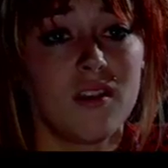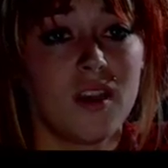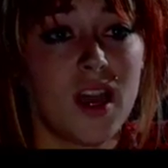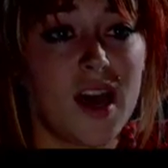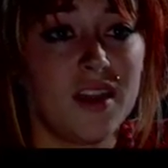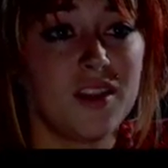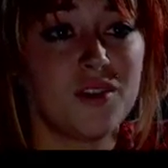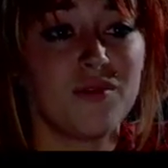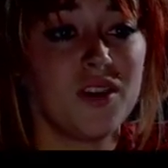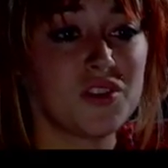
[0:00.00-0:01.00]
They had
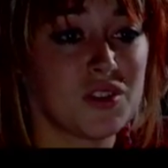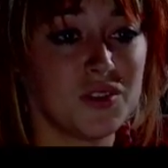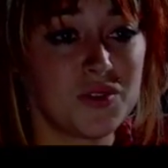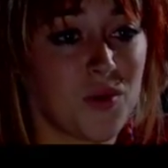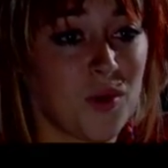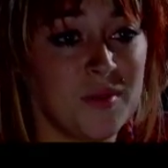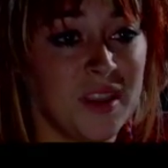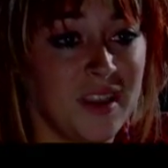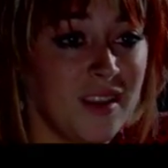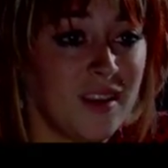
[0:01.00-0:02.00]
interventions for
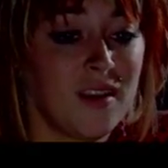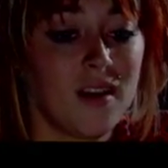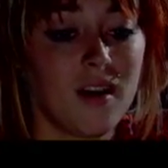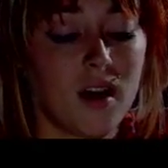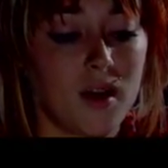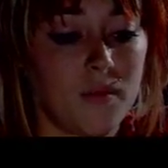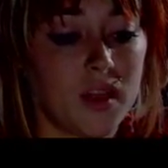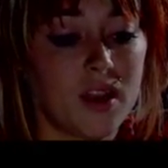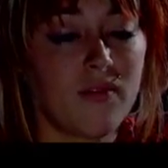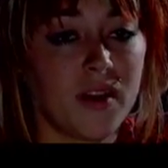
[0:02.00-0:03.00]
me,
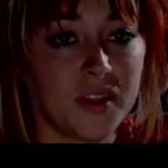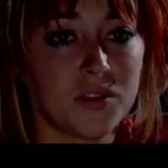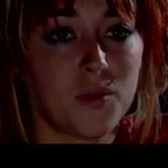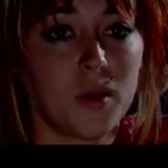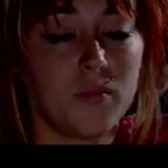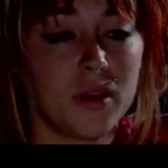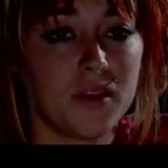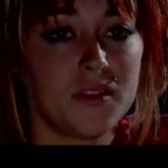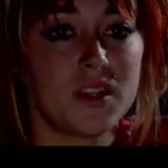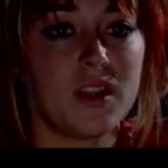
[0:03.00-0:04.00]
and I finally told my
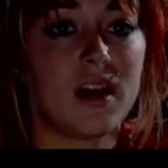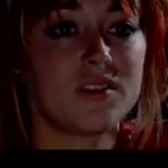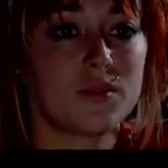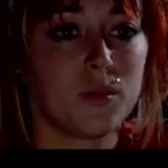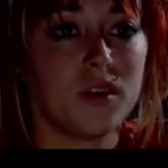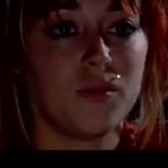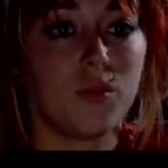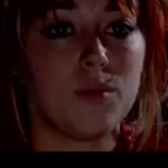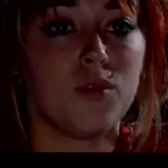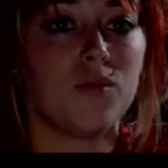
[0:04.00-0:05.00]
parents, and that's
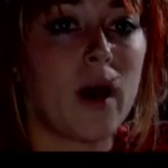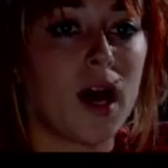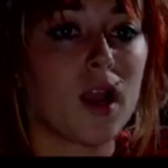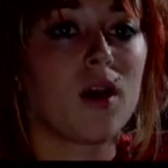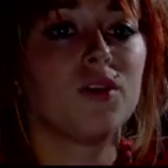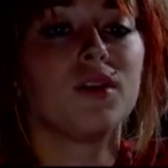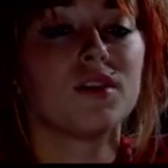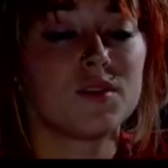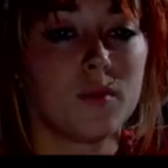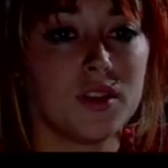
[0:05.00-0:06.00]
when we moved back on New
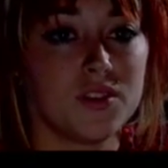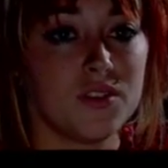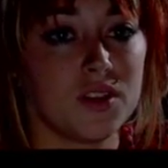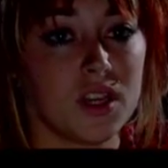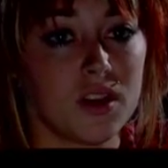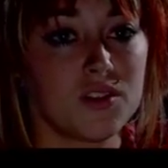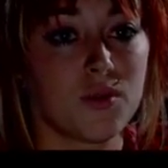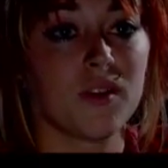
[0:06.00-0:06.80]
Year's of my junior year to